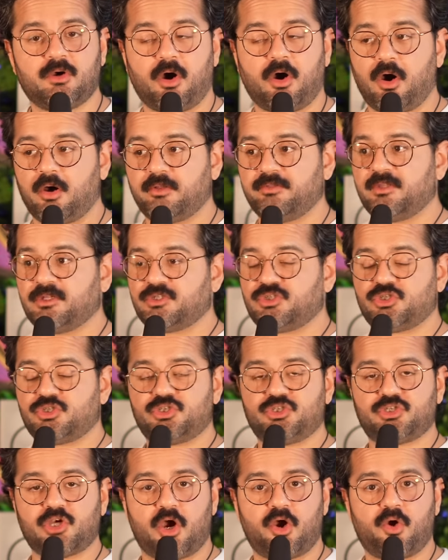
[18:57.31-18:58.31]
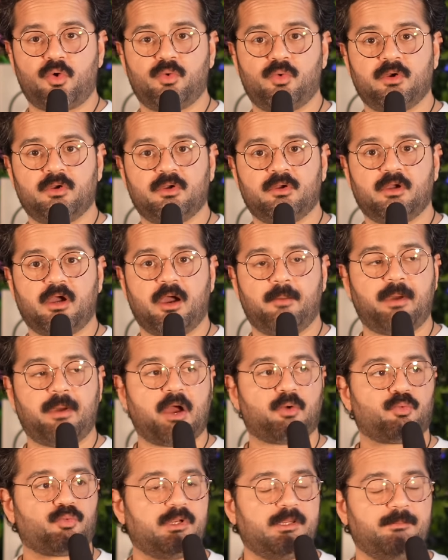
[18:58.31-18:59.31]
on this show?
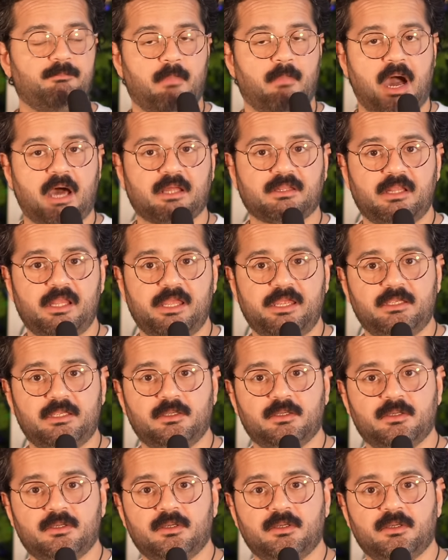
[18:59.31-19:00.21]
About remodeling?